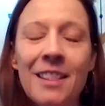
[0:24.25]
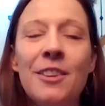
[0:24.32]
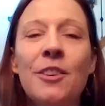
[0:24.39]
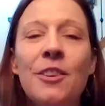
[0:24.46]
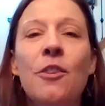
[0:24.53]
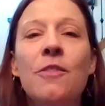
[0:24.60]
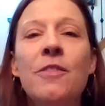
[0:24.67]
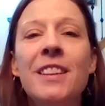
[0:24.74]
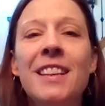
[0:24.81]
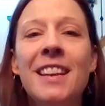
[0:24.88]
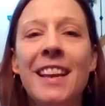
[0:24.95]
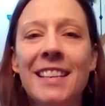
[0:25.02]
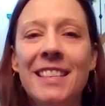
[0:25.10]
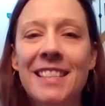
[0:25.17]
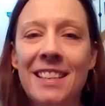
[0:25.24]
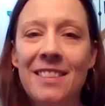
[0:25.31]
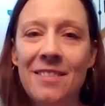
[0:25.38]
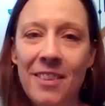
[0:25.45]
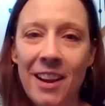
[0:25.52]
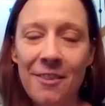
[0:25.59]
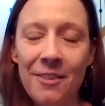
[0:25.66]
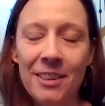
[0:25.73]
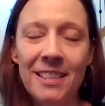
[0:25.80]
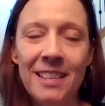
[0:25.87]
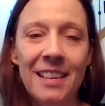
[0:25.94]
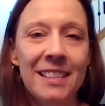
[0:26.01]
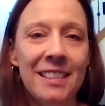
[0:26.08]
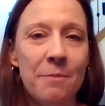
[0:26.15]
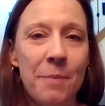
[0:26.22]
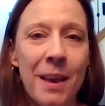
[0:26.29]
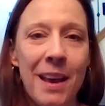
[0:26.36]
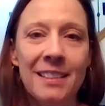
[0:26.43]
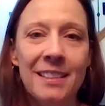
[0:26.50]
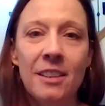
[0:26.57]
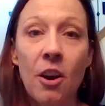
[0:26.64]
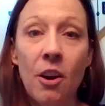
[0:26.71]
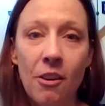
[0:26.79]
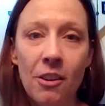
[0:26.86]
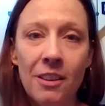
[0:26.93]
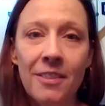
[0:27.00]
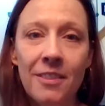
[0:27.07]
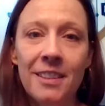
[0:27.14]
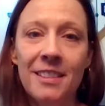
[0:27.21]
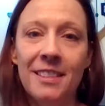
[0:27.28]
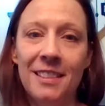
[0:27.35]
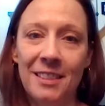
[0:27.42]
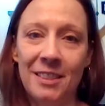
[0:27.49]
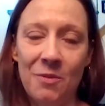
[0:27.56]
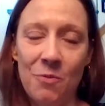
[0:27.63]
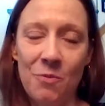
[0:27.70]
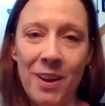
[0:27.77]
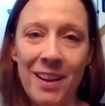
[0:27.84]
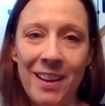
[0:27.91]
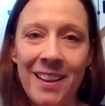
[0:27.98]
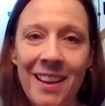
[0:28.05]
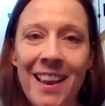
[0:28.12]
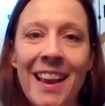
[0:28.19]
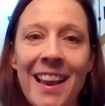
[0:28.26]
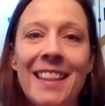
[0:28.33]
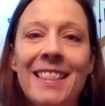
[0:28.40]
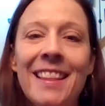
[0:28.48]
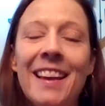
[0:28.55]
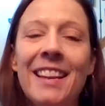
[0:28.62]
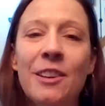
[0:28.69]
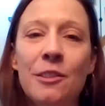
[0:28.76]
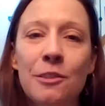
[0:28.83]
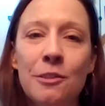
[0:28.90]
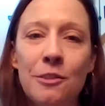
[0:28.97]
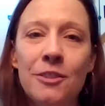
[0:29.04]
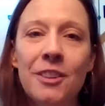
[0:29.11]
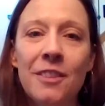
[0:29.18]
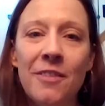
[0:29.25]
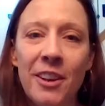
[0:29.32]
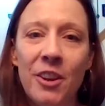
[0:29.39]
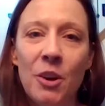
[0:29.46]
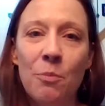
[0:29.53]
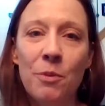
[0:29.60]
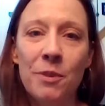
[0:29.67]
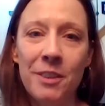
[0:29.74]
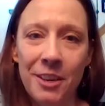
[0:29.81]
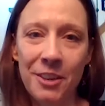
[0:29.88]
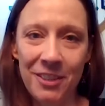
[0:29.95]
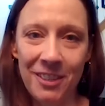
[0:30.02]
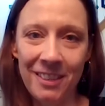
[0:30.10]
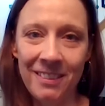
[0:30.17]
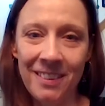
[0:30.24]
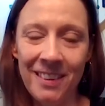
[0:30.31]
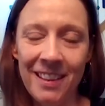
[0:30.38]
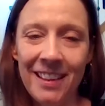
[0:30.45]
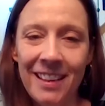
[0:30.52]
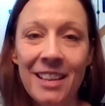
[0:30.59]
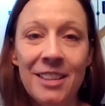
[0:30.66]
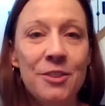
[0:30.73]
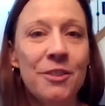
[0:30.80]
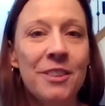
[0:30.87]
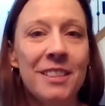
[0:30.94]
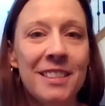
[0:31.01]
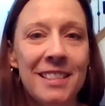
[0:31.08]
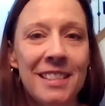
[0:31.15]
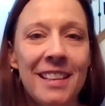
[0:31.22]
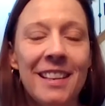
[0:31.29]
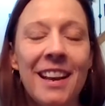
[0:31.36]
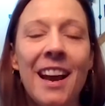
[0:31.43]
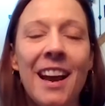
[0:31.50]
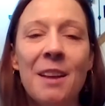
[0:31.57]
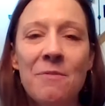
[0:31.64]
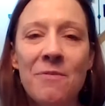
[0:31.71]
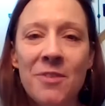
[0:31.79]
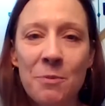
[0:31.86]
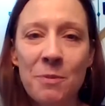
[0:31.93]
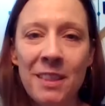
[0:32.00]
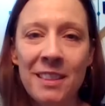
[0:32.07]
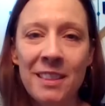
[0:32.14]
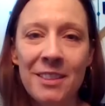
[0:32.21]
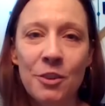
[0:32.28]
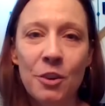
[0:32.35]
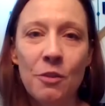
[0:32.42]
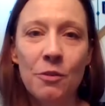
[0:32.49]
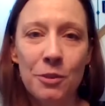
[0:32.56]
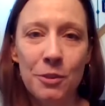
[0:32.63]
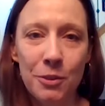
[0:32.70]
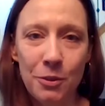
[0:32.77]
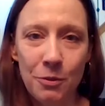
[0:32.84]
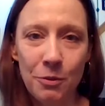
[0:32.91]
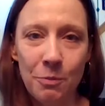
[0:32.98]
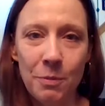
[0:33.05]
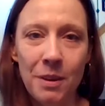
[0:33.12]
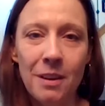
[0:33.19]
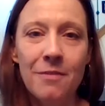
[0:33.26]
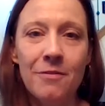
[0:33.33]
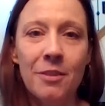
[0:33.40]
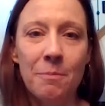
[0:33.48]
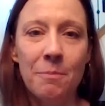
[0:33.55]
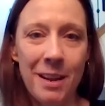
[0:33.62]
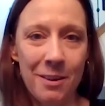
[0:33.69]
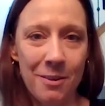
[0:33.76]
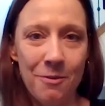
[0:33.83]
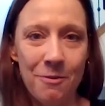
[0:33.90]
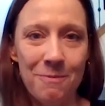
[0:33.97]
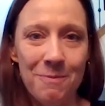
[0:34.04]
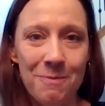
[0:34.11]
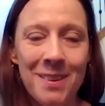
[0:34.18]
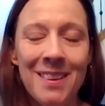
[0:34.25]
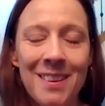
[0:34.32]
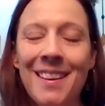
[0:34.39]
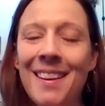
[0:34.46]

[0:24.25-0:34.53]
The COVID-19 virus has impacted all of us in some way, and that includes our video production. As you can see, I'm filming this over Zoom from my home.